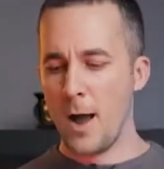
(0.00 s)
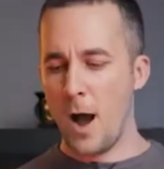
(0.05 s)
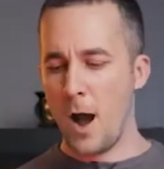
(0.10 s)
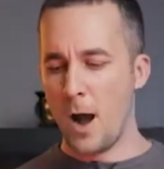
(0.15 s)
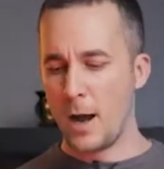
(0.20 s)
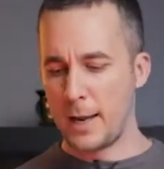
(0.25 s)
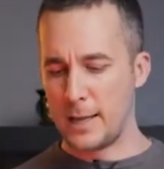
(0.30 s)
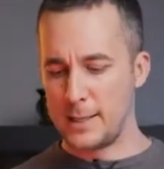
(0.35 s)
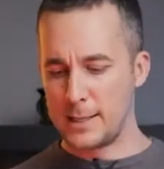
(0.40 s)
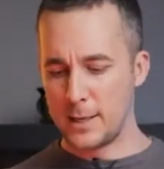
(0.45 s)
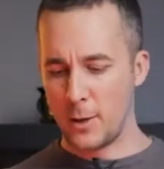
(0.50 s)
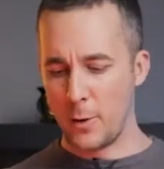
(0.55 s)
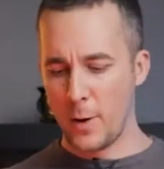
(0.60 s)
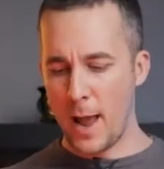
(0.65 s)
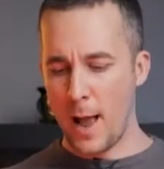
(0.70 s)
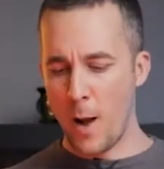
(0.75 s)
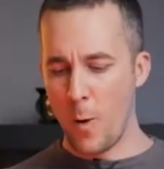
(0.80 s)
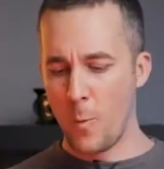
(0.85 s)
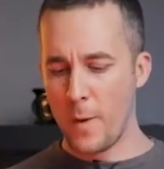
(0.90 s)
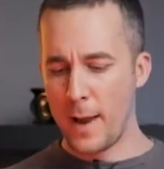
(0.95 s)
Okay, so
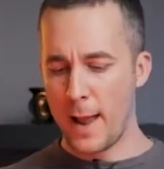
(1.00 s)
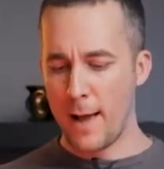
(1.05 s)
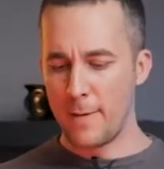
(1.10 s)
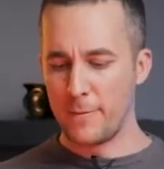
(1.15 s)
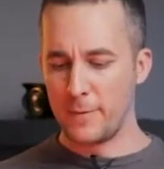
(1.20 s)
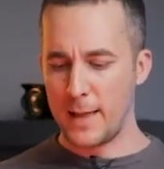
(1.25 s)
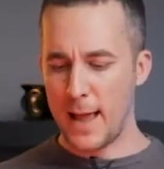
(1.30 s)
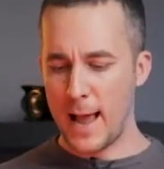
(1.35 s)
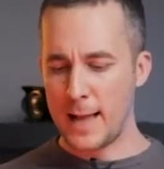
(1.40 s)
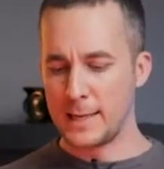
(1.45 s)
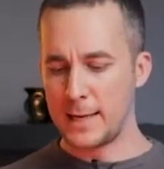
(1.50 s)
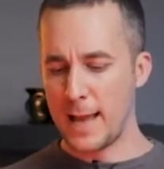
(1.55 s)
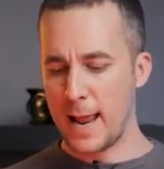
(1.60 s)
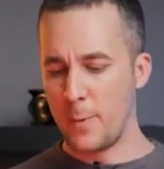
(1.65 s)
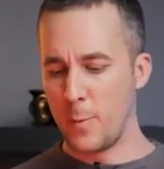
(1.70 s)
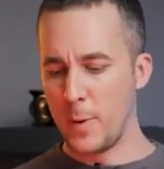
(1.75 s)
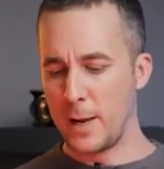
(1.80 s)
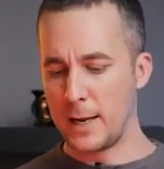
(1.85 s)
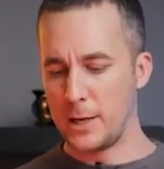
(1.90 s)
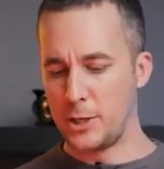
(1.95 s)
now we have that,
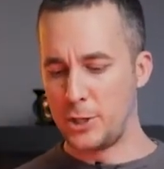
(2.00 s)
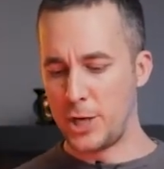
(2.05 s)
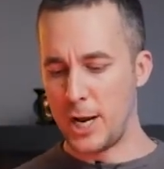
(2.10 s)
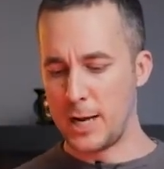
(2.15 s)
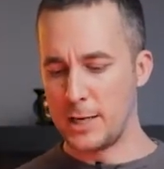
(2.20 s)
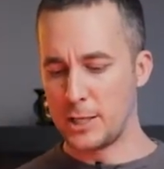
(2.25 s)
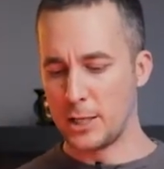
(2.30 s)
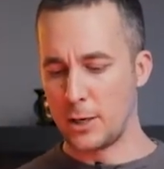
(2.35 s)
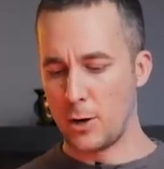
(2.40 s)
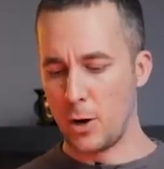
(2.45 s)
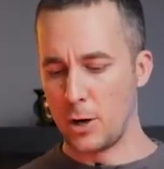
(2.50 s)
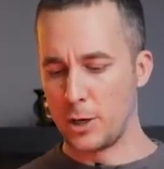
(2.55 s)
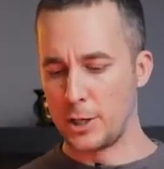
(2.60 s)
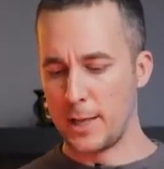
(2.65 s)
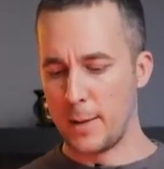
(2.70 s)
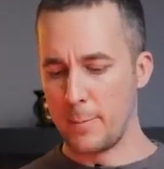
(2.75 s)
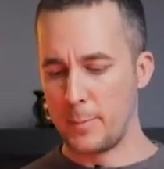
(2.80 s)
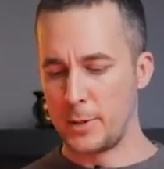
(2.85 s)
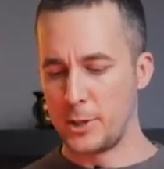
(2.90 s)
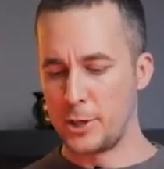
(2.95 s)
and we can change the color
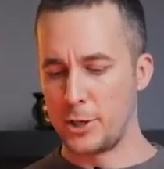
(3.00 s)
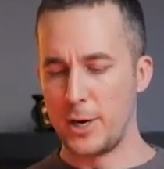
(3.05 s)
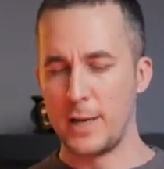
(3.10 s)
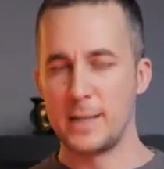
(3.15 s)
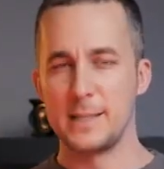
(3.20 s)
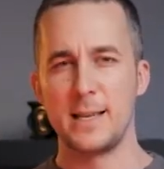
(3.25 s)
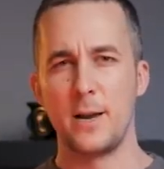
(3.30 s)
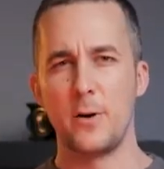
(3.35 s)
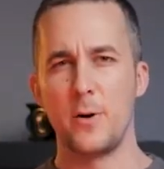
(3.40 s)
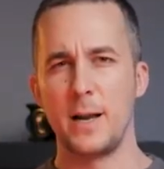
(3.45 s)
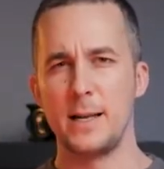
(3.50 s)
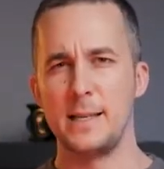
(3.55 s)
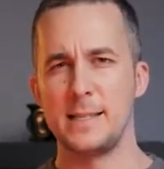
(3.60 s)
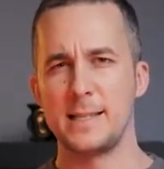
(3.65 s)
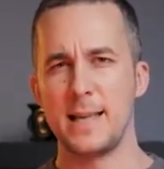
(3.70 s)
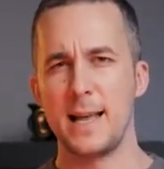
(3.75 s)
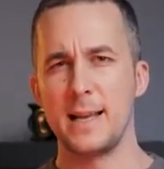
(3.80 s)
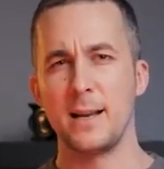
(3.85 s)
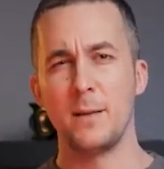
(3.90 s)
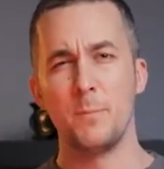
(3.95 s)
temperature, as I already
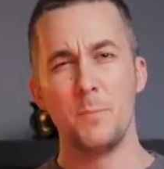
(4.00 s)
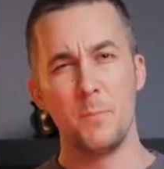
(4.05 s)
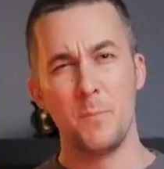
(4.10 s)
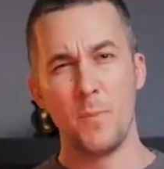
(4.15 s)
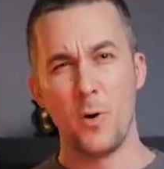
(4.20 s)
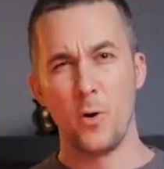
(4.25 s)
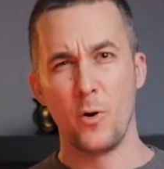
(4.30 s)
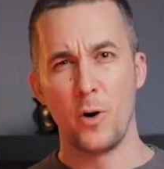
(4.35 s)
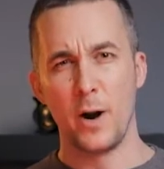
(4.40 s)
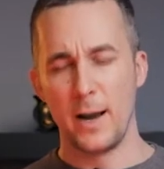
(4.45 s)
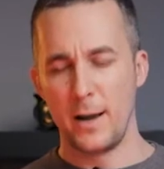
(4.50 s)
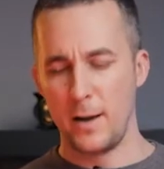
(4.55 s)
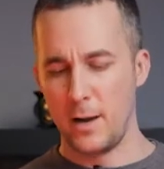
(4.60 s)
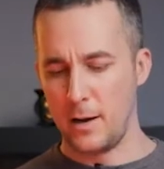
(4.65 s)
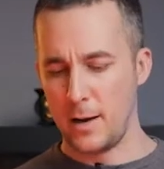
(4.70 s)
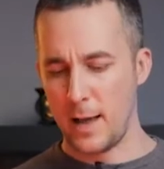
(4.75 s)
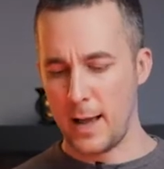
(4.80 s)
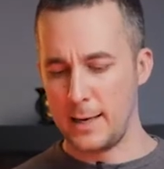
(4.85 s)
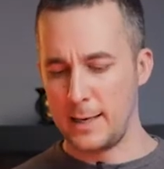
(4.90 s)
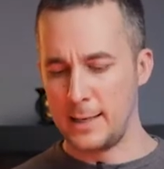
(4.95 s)
said, or I
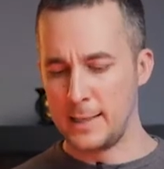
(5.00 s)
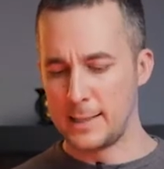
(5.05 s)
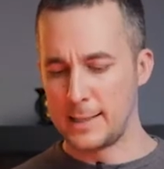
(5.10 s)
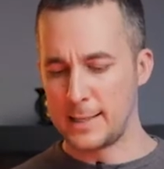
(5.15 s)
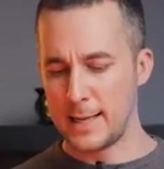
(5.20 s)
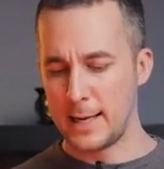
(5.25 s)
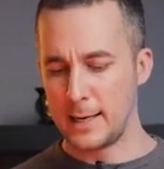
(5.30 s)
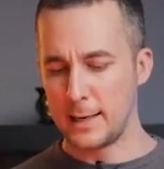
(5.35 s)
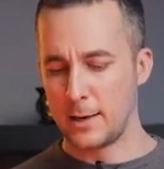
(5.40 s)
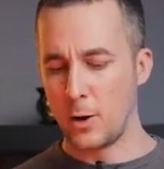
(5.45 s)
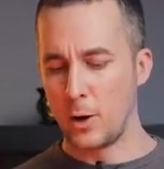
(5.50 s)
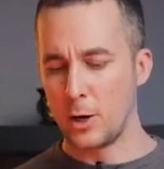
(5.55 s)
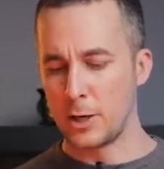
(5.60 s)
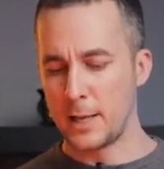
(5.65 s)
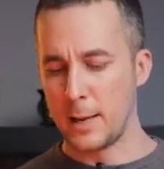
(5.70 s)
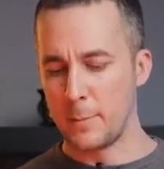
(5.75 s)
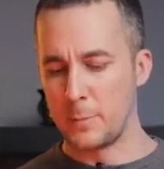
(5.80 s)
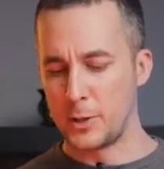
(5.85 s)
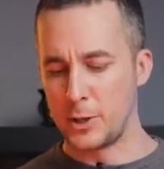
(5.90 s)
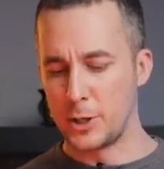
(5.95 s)
didn't say. The color
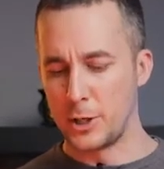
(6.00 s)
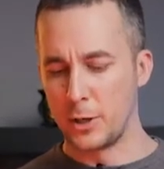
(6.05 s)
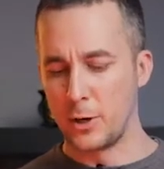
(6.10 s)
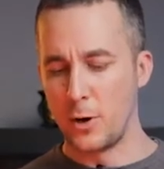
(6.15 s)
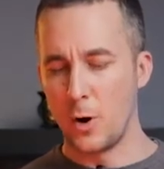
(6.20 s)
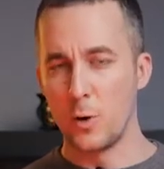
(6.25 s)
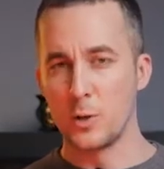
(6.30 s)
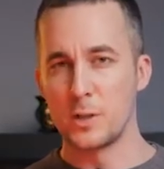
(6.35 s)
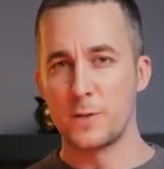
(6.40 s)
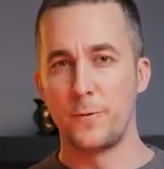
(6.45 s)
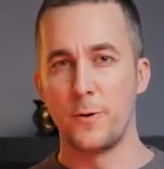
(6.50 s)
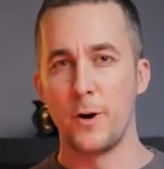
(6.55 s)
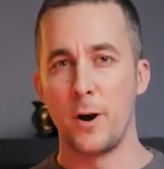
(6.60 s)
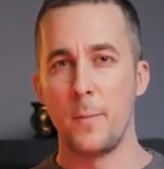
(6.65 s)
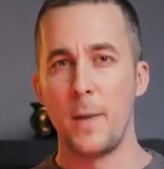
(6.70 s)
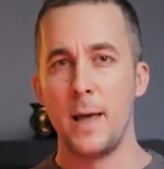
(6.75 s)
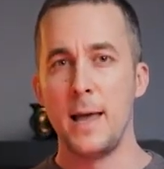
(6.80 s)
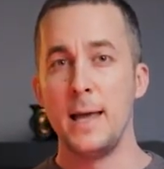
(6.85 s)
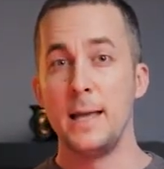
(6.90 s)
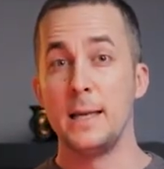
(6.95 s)
temperature goes
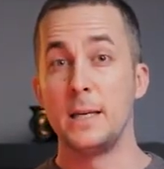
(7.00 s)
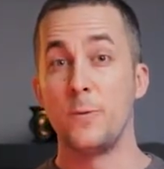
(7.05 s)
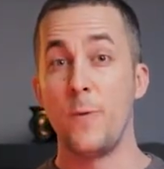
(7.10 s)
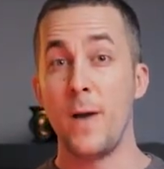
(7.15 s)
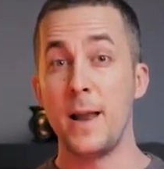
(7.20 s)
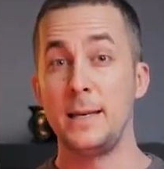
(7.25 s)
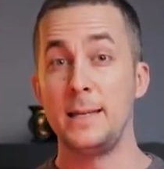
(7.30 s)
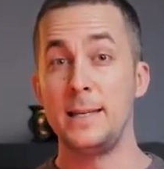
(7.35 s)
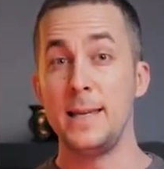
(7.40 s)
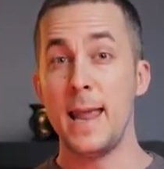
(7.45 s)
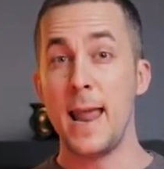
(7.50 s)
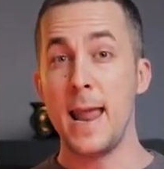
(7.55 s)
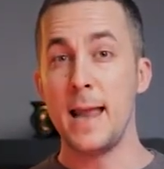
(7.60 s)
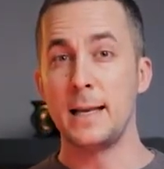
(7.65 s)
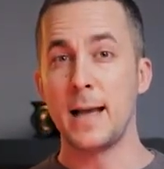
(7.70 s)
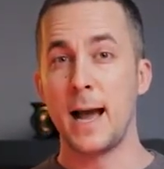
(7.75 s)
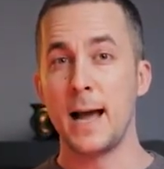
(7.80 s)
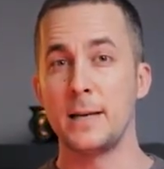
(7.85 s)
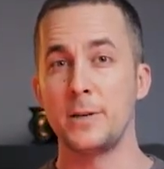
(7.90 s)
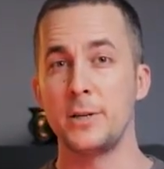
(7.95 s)
from
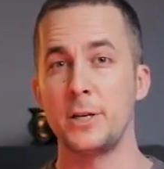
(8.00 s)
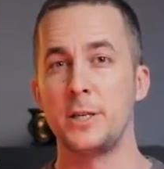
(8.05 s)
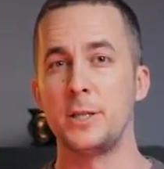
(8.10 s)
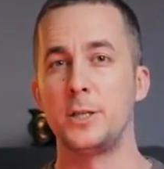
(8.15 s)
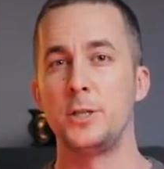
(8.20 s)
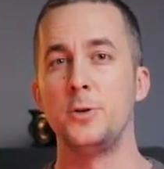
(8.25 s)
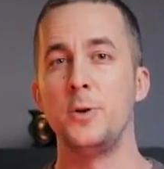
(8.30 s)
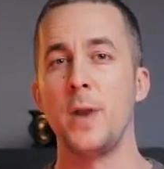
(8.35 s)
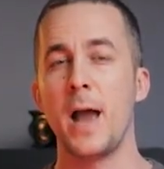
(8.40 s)
2800 to